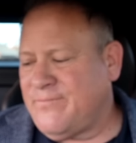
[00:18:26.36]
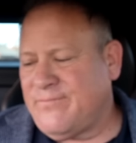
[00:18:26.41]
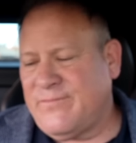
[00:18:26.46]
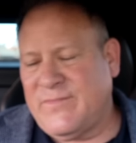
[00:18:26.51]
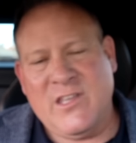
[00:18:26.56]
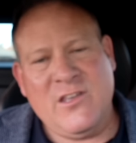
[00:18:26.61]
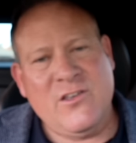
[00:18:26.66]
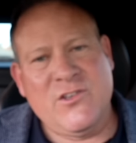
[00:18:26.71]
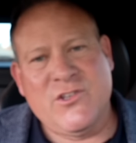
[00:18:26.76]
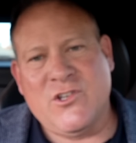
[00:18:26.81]

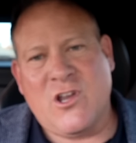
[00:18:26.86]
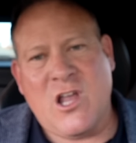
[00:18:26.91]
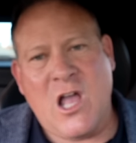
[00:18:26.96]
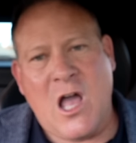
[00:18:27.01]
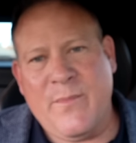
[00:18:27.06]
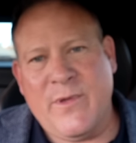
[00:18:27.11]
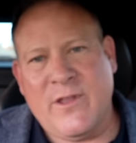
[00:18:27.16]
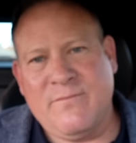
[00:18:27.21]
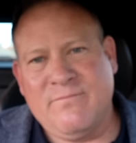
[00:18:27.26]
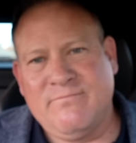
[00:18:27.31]
Deals are
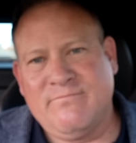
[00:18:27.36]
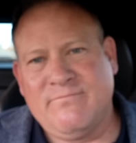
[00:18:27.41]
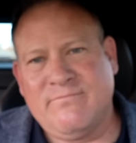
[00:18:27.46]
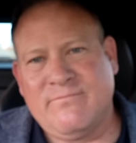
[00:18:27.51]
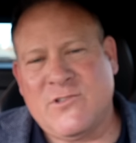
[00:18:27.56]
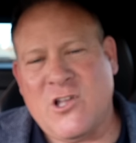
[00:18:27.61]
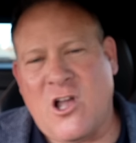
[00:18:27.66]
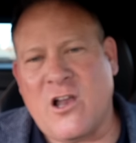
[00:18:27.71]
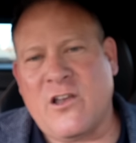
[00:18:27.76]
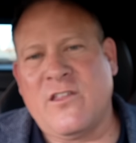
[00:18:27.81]
coming.
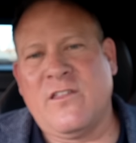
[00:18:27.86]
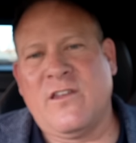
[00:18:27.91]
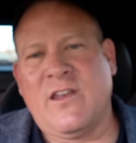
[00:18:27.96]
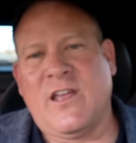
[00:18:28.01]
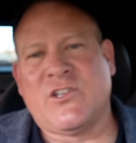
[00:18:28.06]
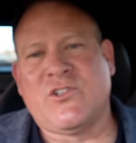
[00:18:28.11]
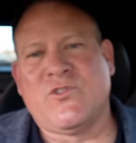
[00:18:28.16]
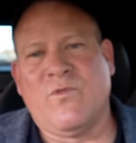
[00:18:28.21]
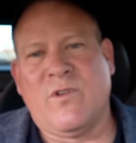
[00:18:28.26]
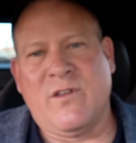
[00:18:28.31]
Talk to you
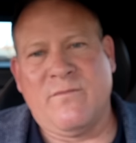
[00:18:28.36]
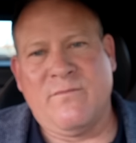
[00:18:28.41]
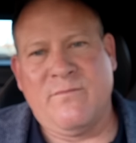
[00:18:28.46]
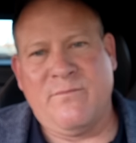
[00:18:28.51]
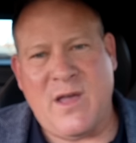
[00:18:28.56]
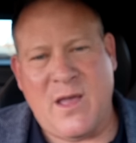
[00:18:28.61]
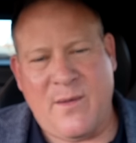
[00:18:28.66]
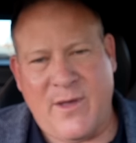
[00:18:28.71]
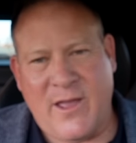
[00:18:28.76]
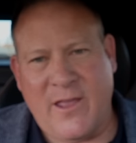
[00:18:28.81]
next one.
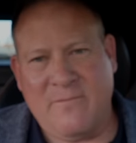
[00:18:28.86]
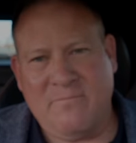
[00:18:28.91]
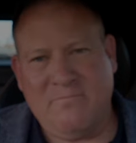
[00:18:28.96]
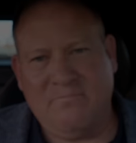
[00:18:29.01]
Bye-bye.